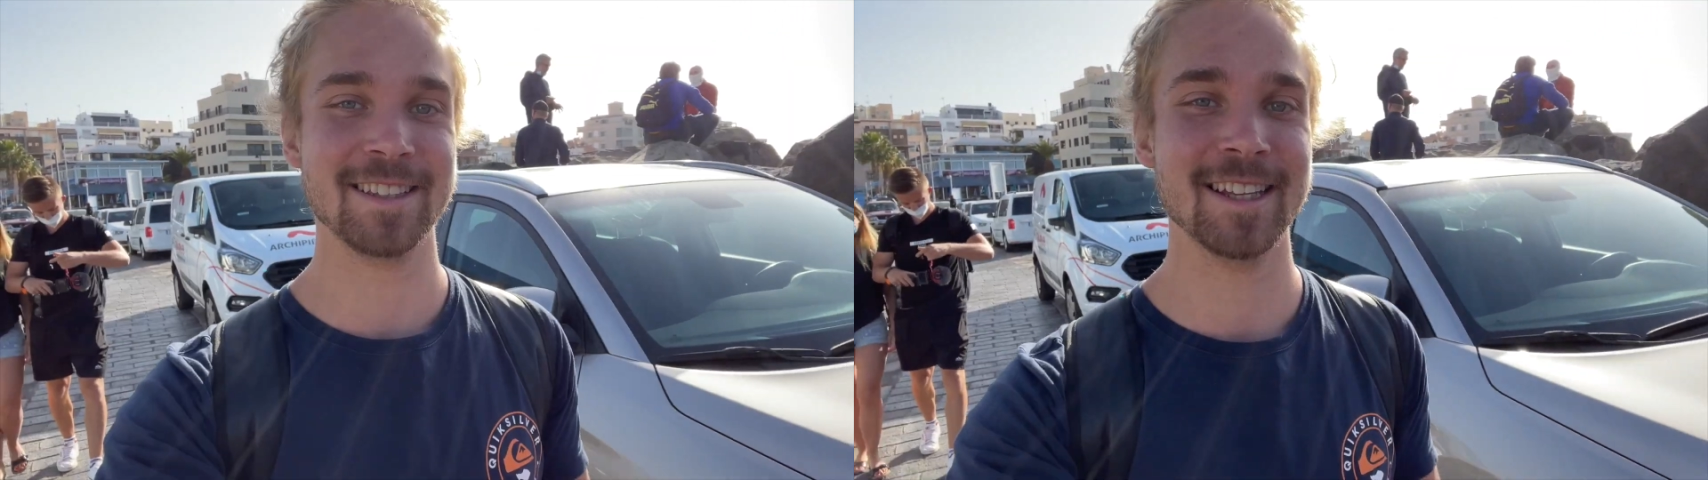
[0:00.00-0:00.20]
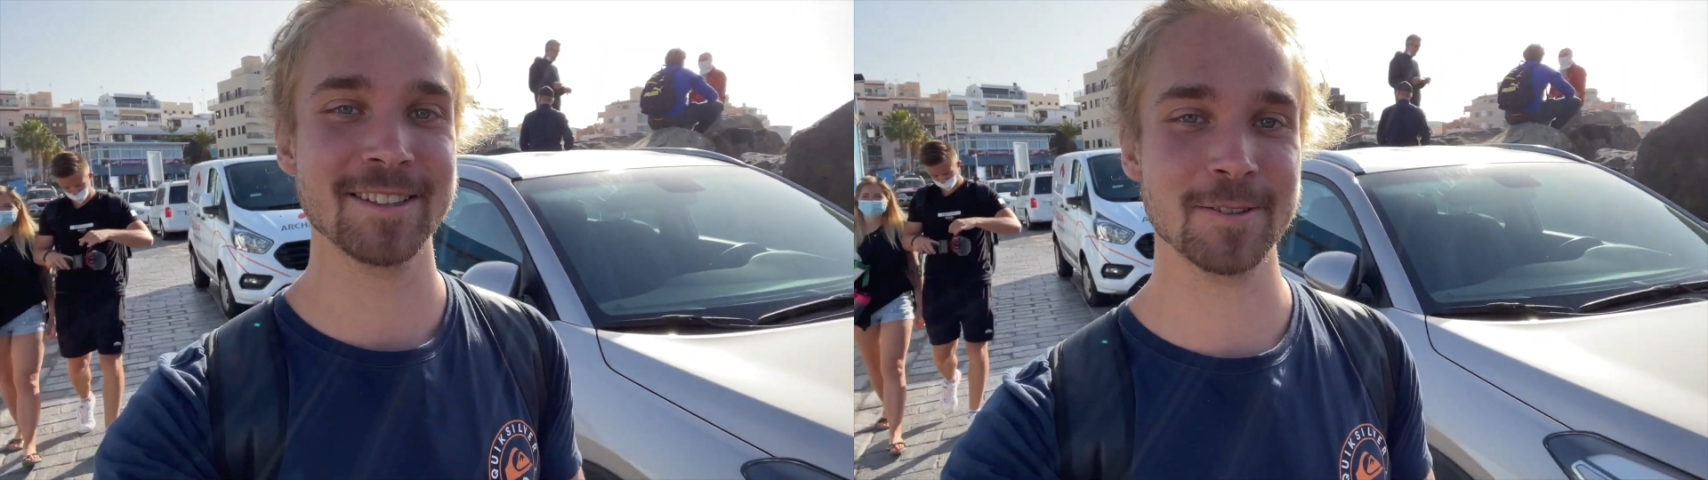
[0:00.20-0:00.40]

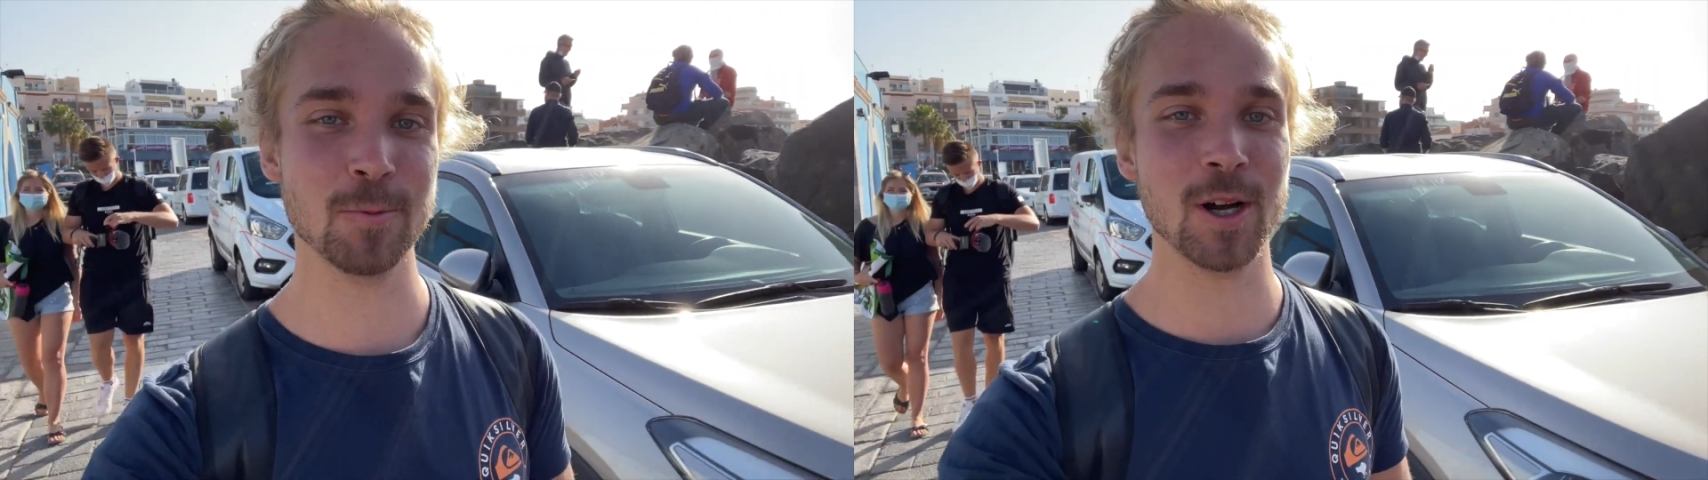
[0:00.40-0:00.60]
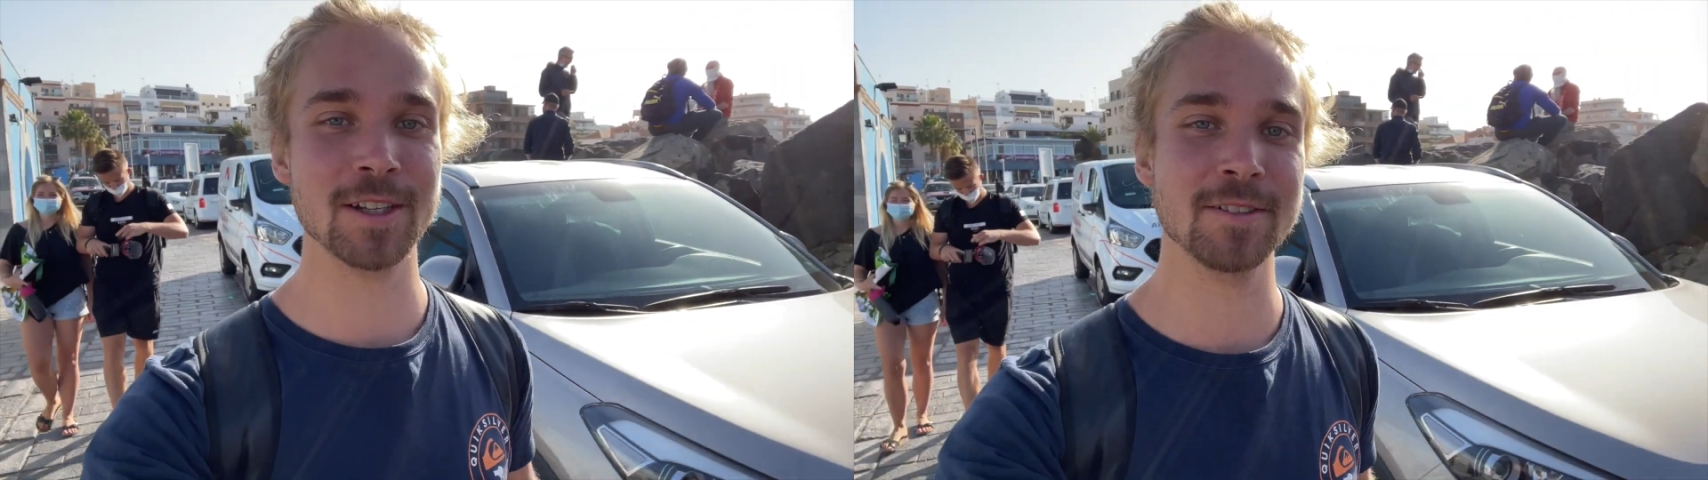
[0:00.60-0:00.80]
That's
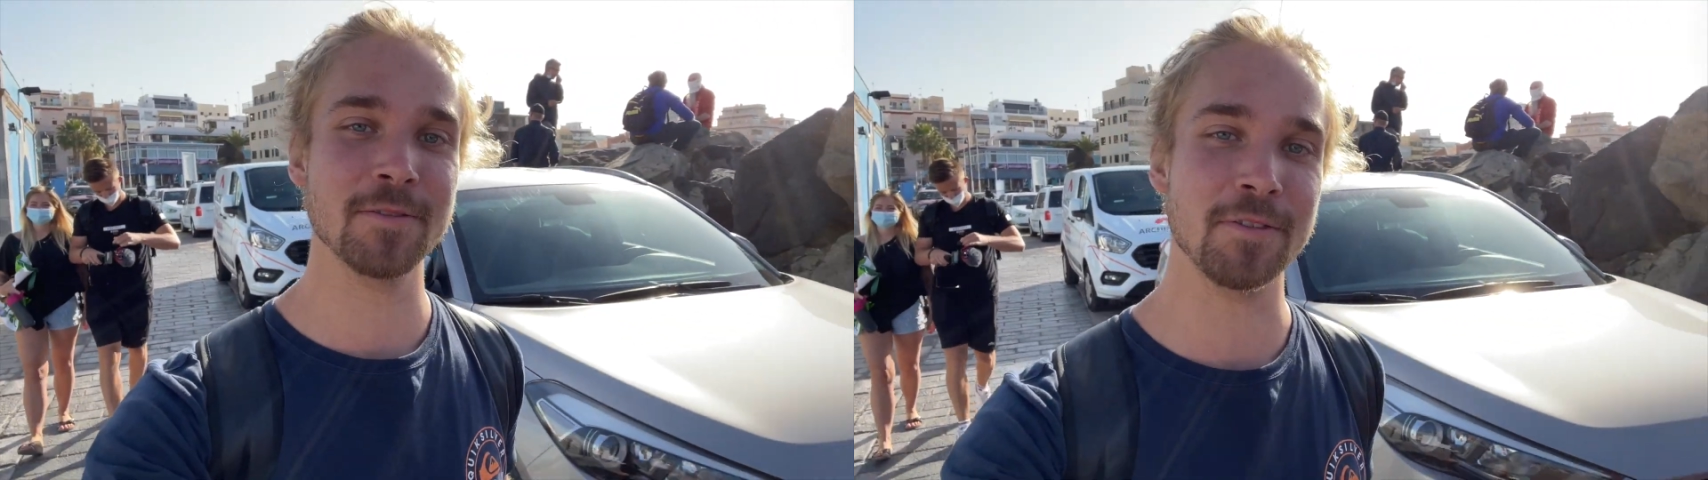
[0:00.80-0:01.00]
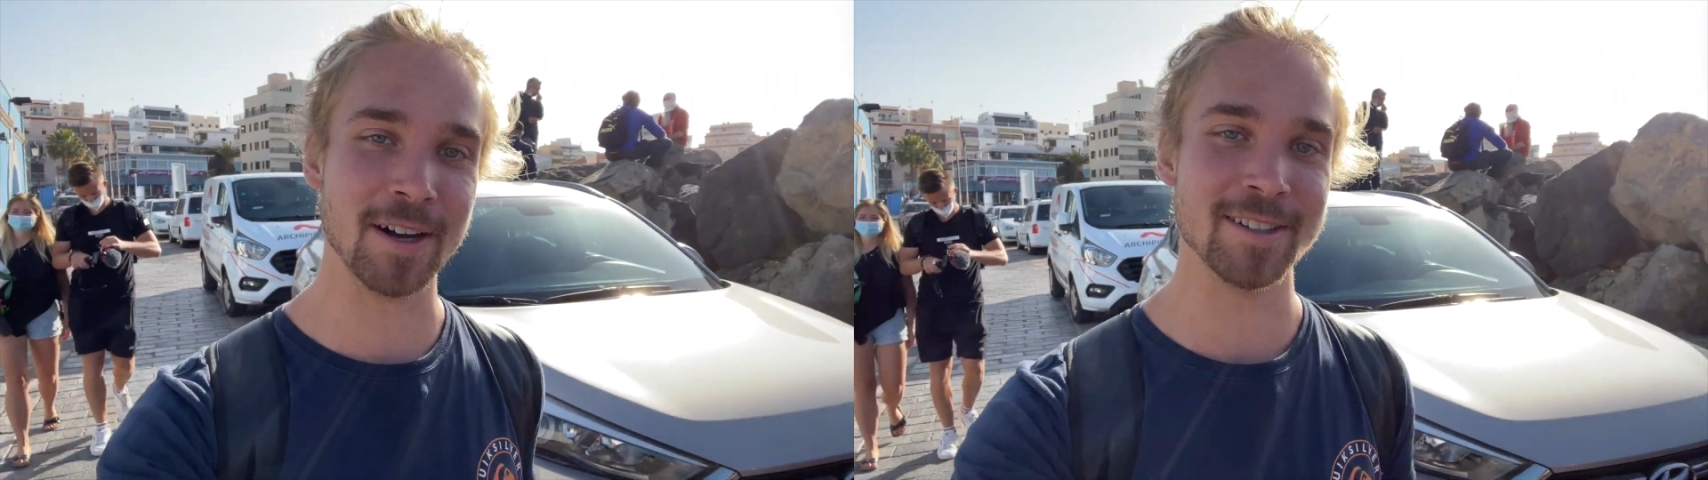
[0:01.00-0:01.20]
one
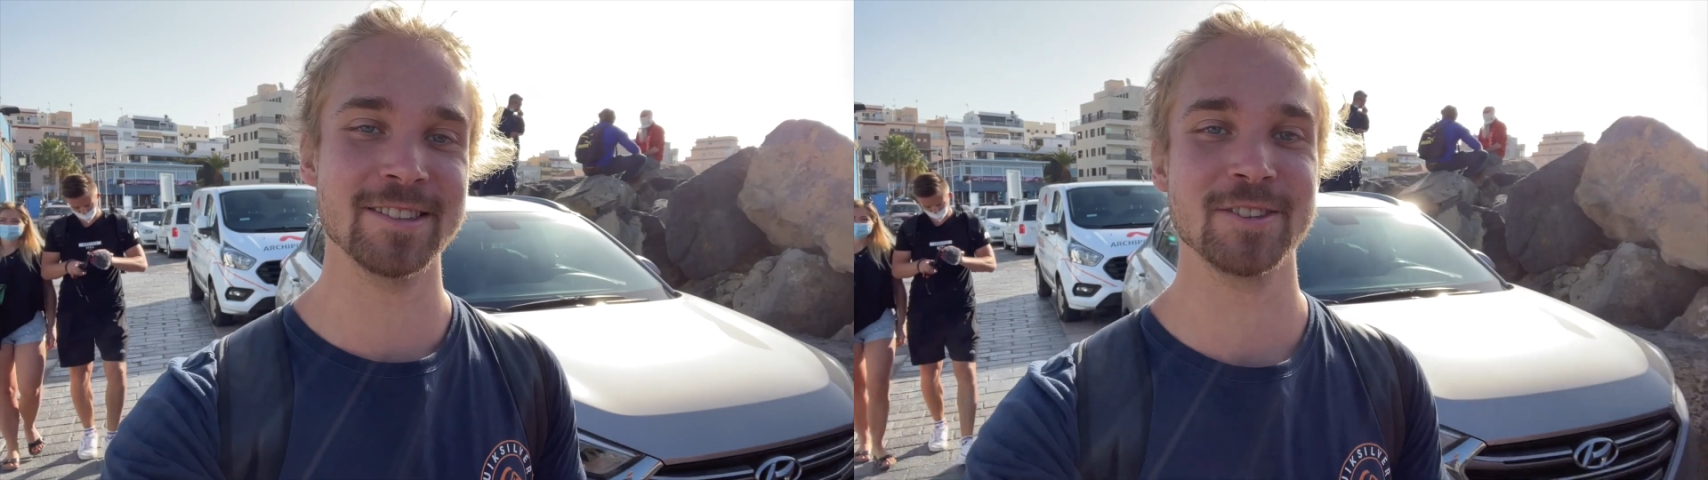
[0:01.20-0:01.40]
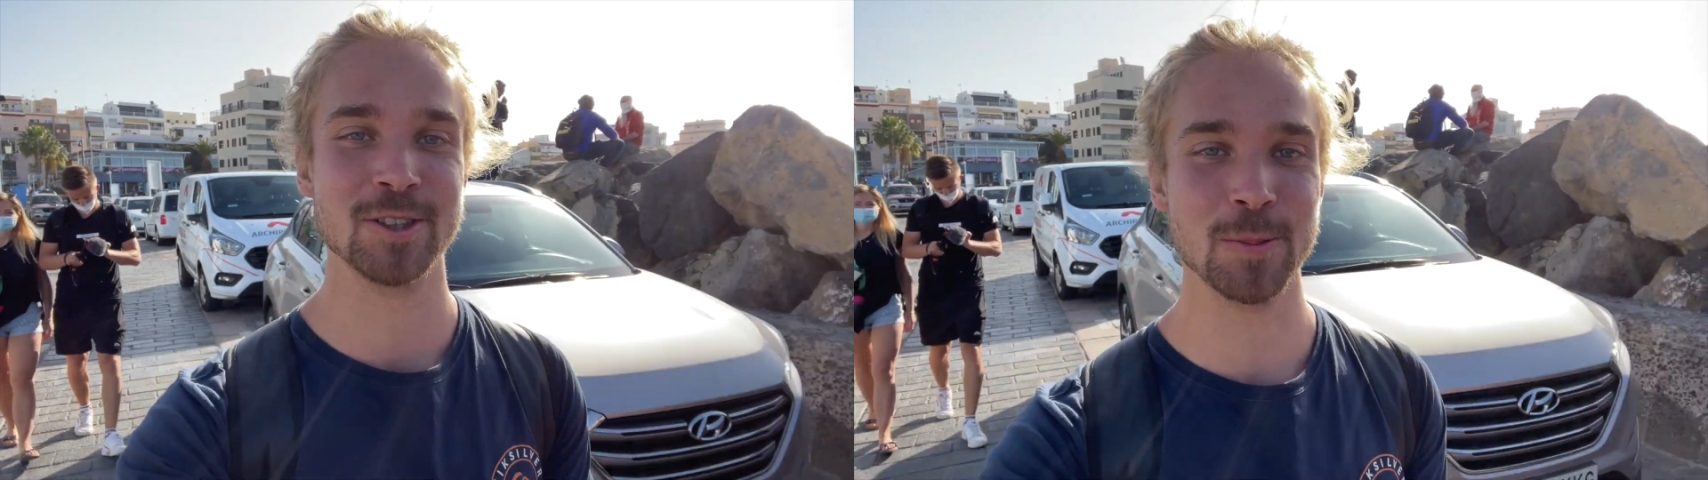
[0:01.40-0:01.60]
fun